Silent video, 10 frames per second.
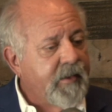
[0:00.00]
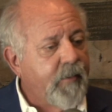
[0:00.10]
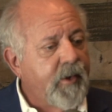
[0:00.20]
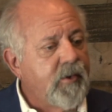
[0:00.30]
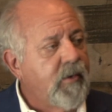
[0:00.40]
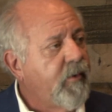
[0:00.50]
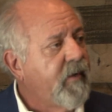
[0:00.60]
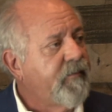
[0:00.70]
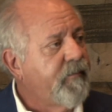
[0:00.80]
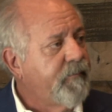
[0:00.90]
That way you can
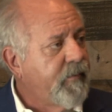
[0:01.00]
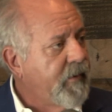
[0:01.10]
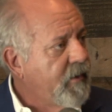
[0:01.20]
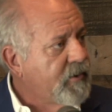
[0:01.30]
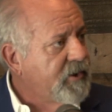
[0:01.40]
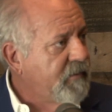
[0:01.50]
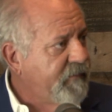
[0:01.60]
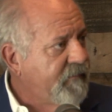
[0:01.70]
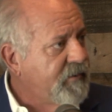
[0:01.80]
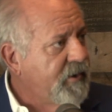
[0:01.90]
wear it for another 10,
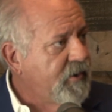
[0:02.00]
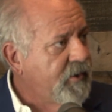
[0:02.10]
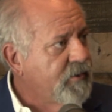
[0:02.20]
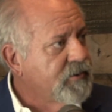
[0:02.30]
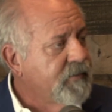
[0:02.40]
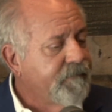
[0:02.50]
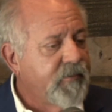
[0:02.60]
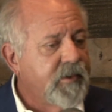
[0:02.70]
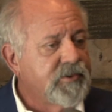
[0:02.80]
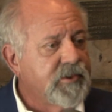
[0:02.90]
15 years.
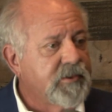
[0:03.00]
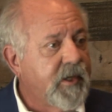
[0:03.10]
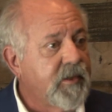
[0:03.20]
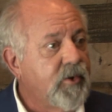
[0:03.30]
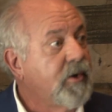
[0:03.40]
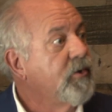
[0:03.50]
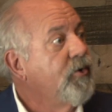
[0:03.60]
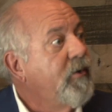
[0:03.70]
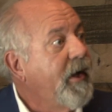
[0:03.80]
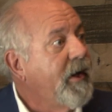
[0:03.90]
Yeah. And she's like, you can
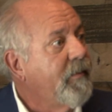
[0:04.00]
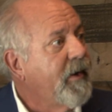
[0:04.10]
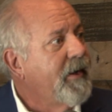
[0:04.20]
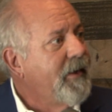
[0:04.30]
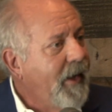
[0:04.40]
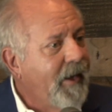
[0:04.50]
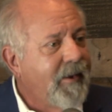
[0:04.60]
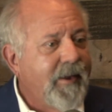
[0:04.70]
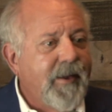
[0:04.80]
do that? I'm like, yeah.